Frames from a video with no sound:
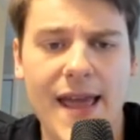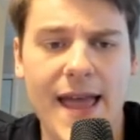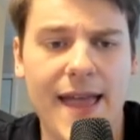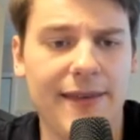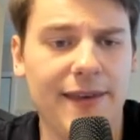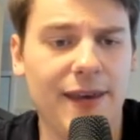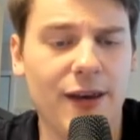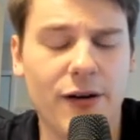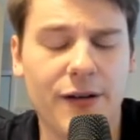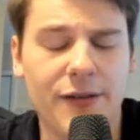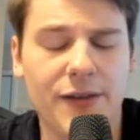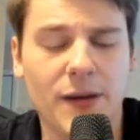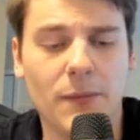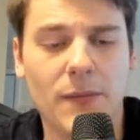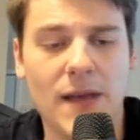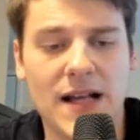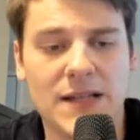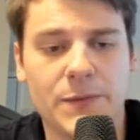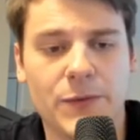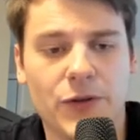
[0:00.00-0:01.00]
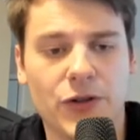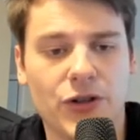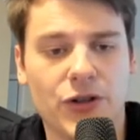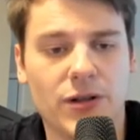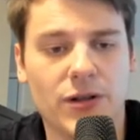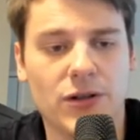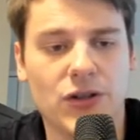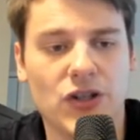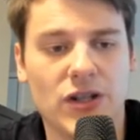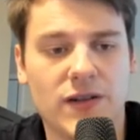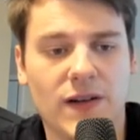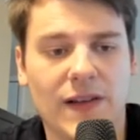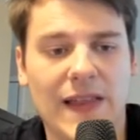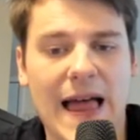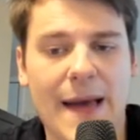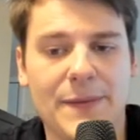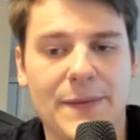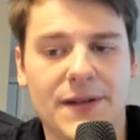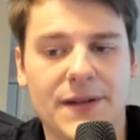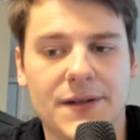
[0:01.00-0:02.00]
And here I think black's position just
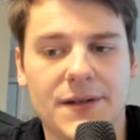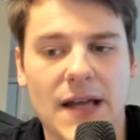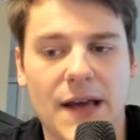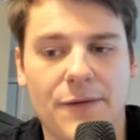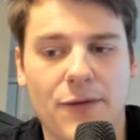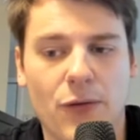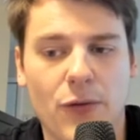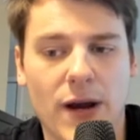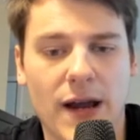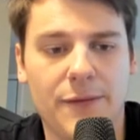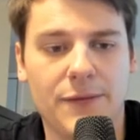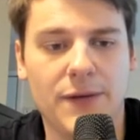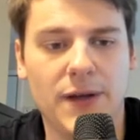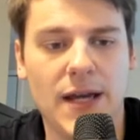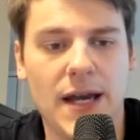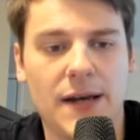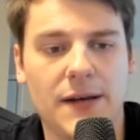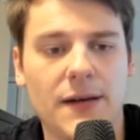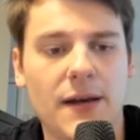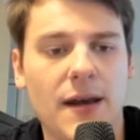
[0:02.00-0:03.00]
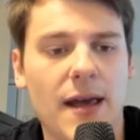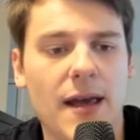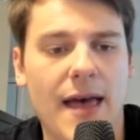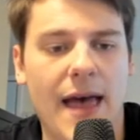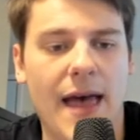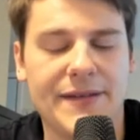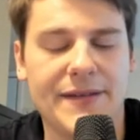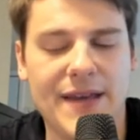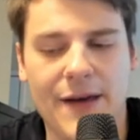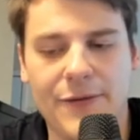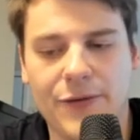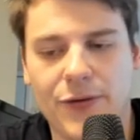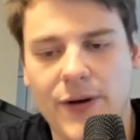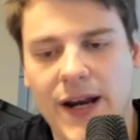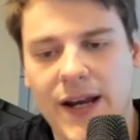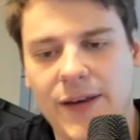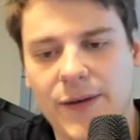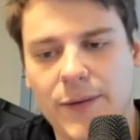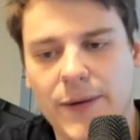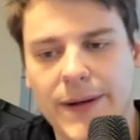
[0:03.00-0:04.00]
collapses after rook fd8, as after
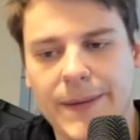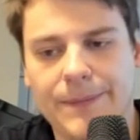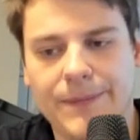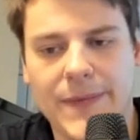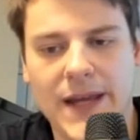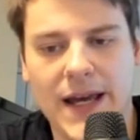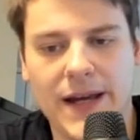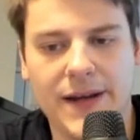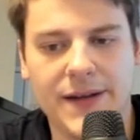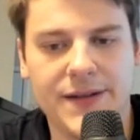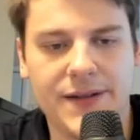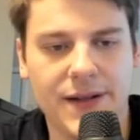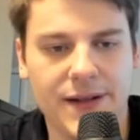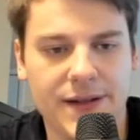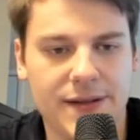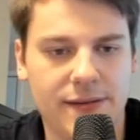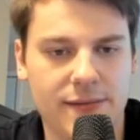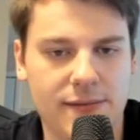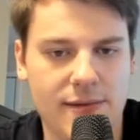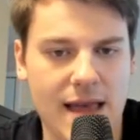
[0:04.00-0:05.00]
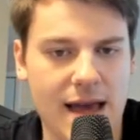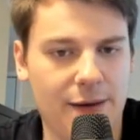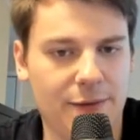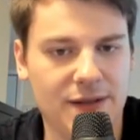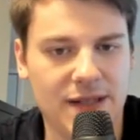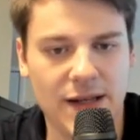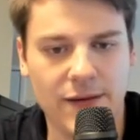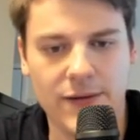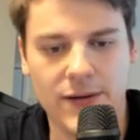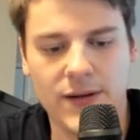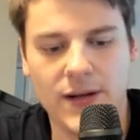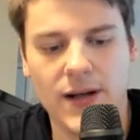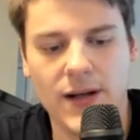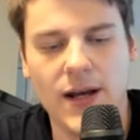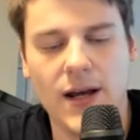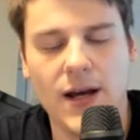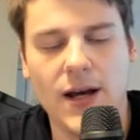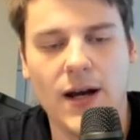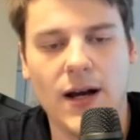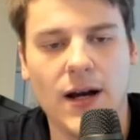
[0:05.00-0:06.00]
a3, knight a6, knight f7.
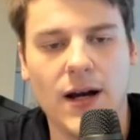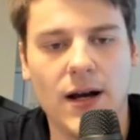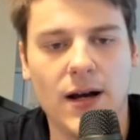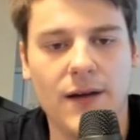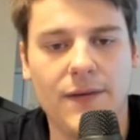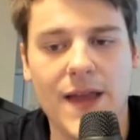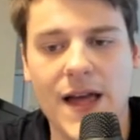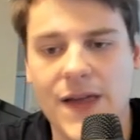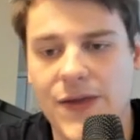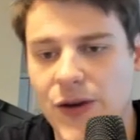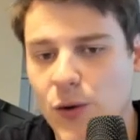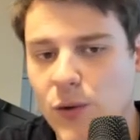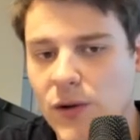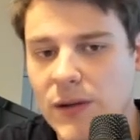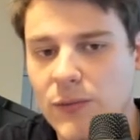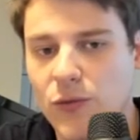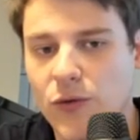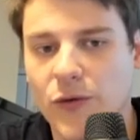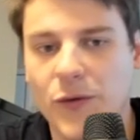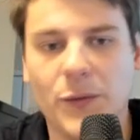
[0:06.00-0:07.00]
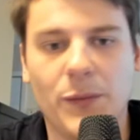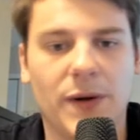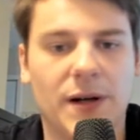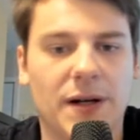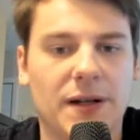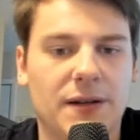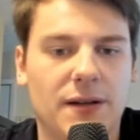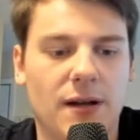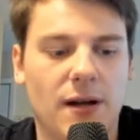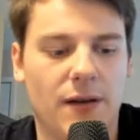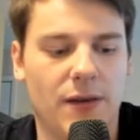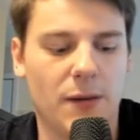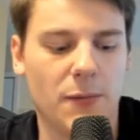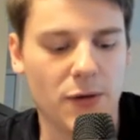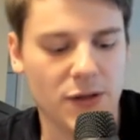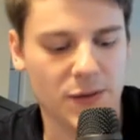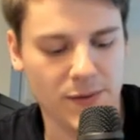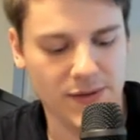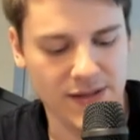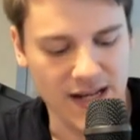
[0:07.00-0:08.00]
Uh, not the only move, but uh, the
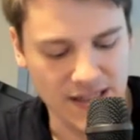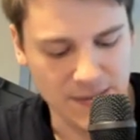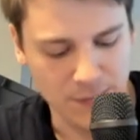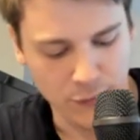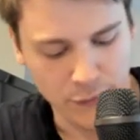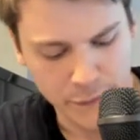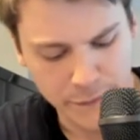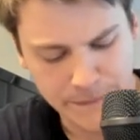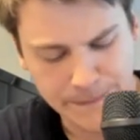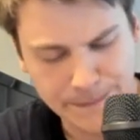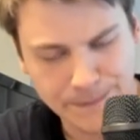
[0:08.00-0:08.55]
most precise move.